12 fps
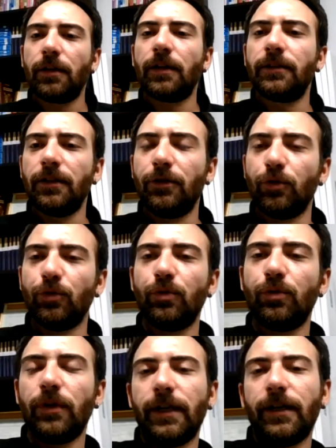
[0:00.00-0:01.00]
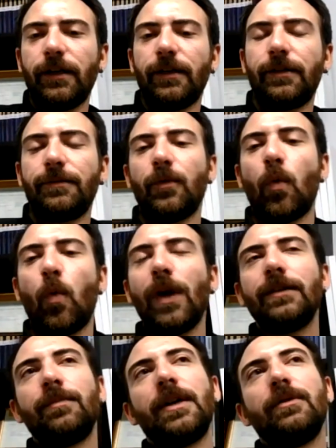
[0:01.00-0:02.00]
Until you do. Uh,
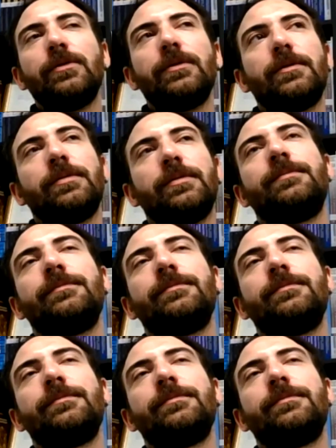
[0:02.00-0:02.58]
what about